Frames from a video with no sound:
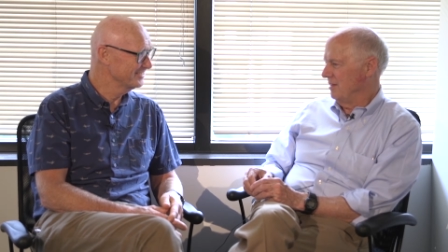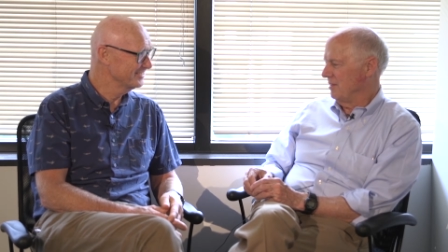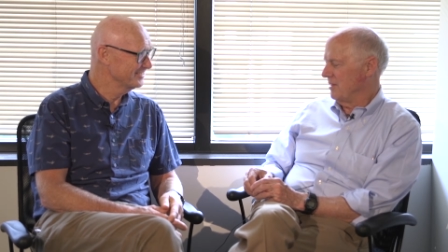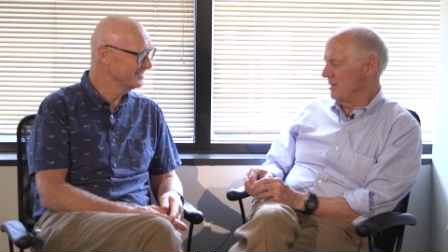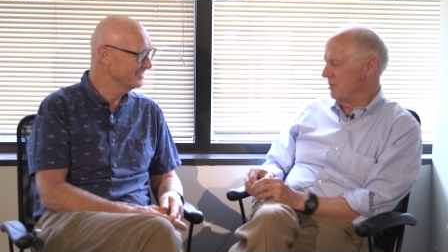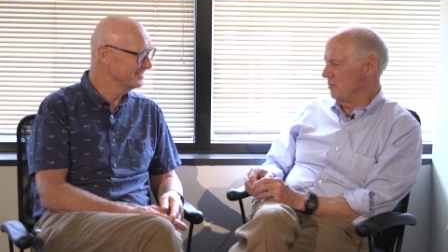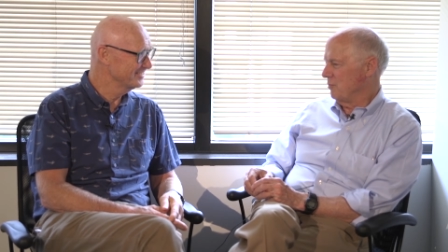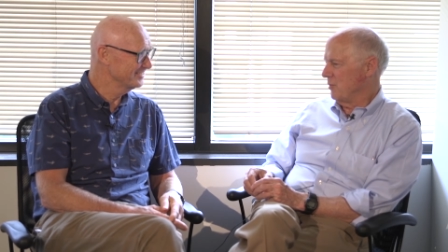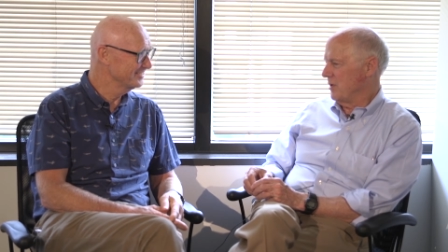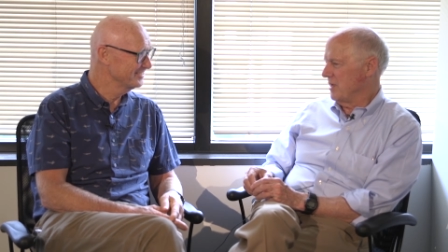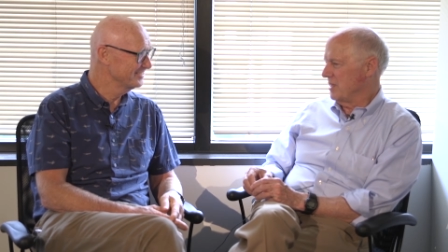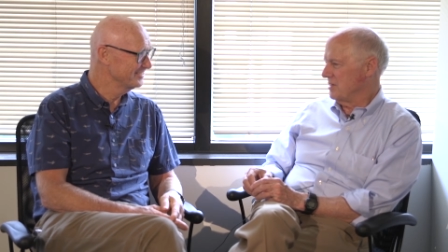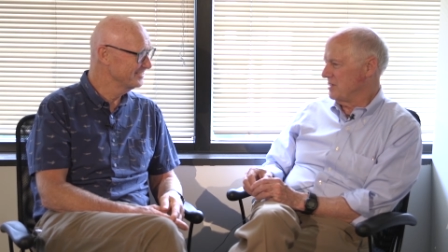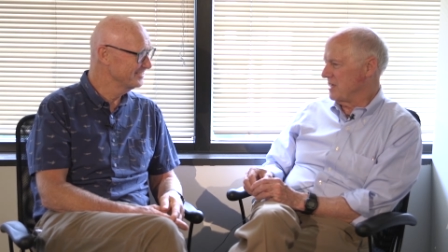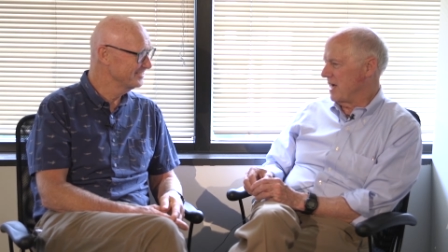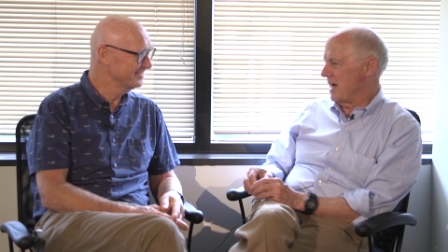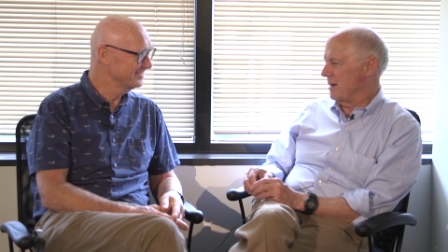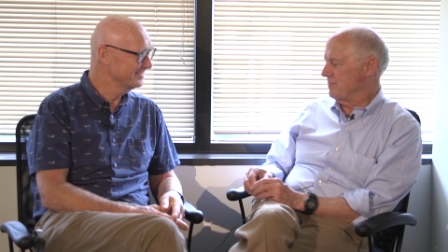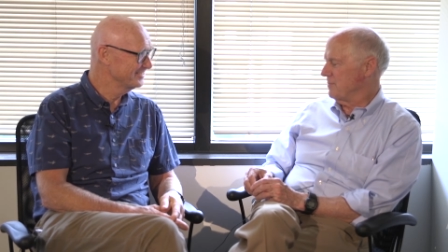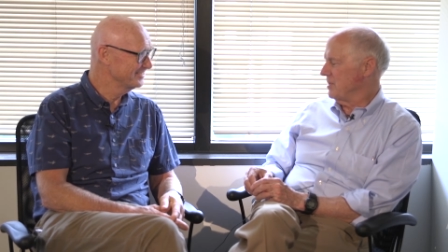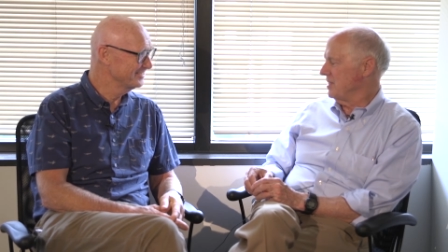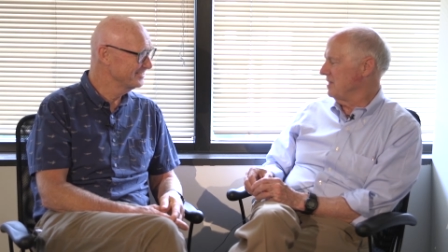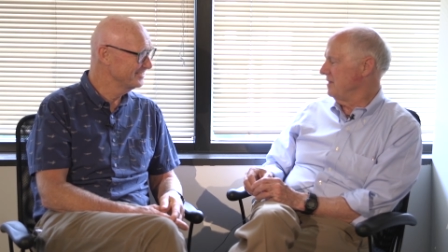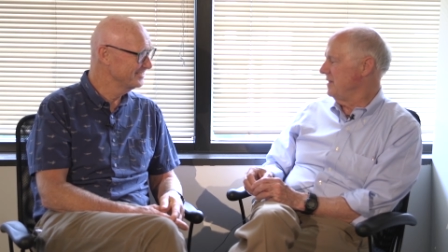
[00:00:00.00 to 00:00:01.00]
that we
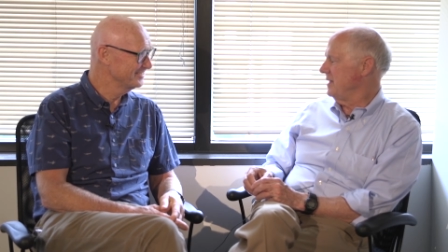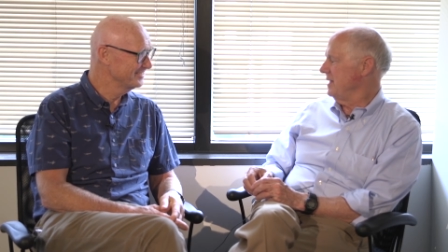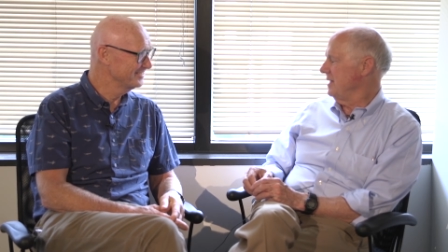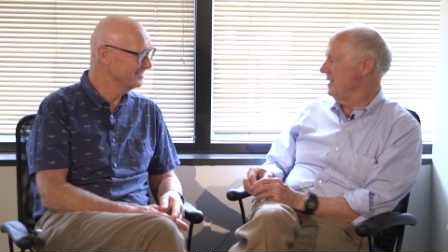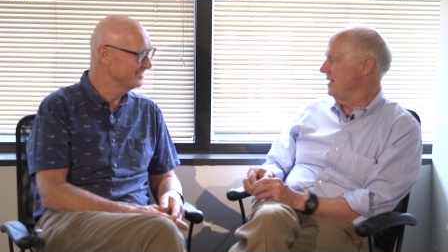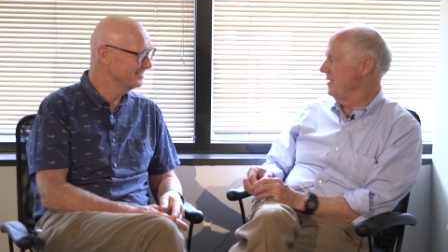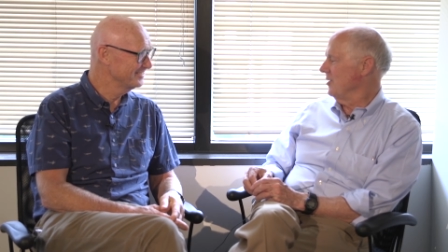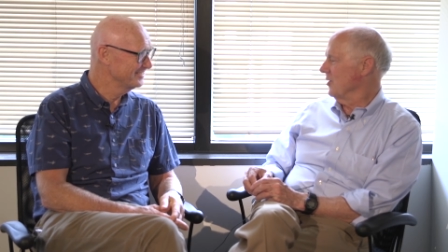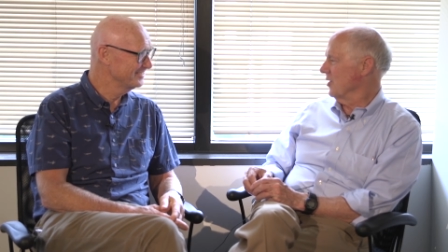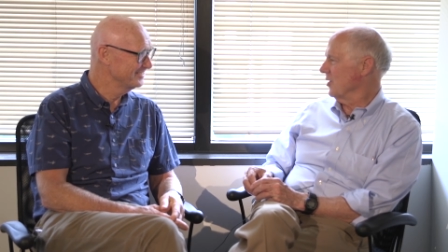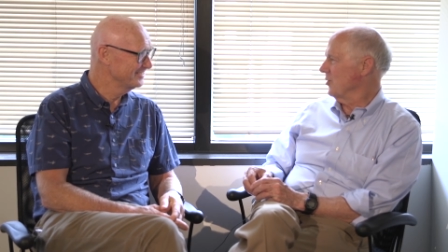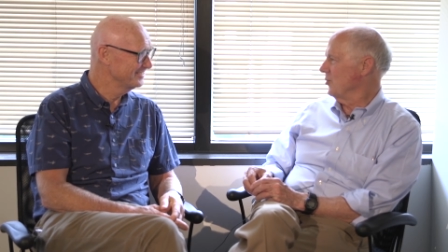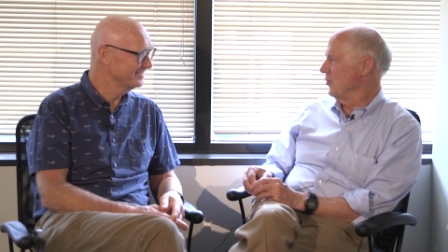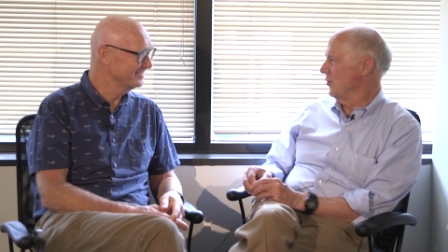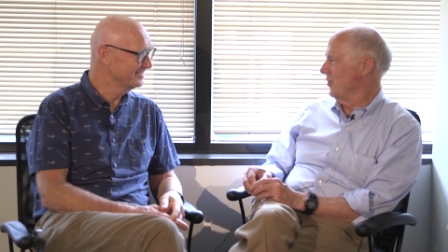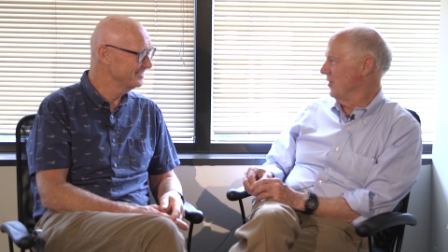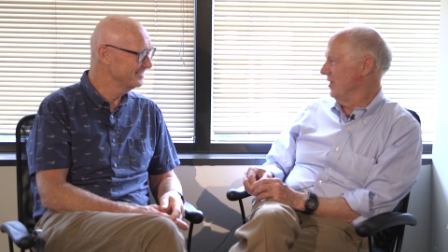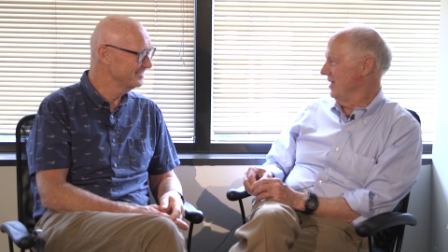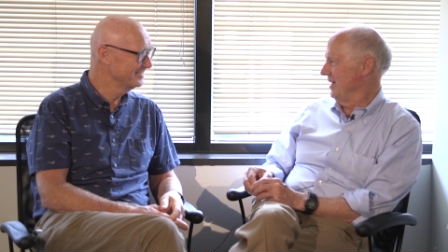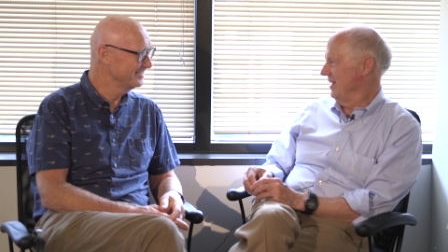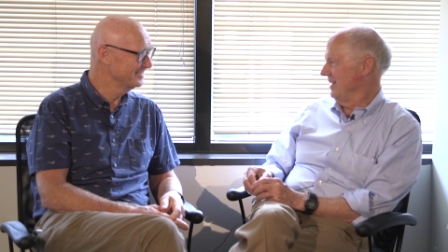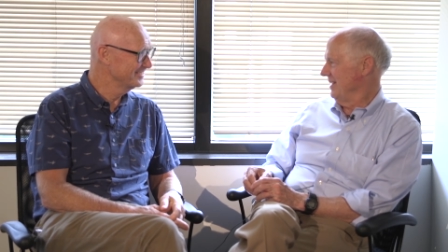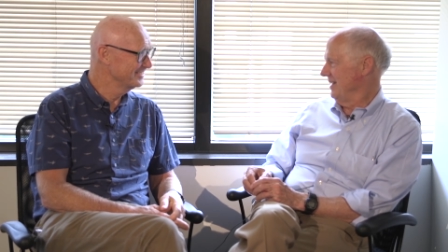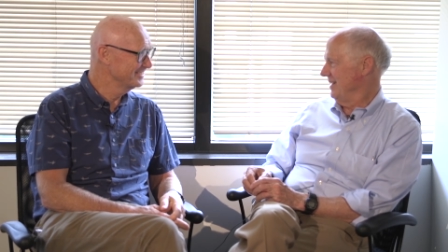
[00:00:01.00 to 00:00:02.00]
adopted the
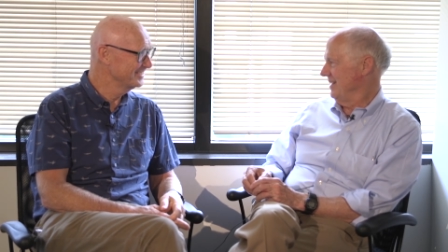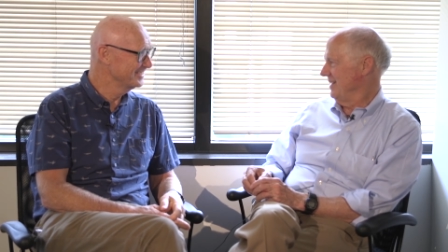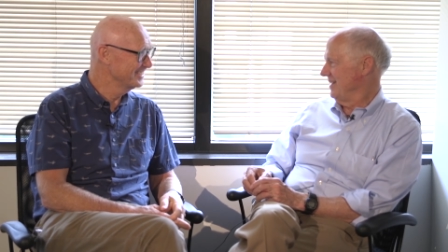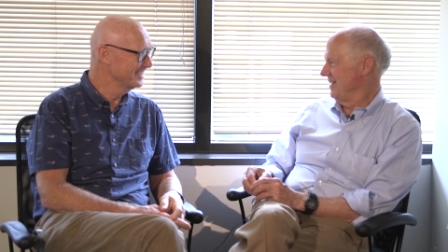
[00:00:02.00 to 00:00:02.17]
Iroquois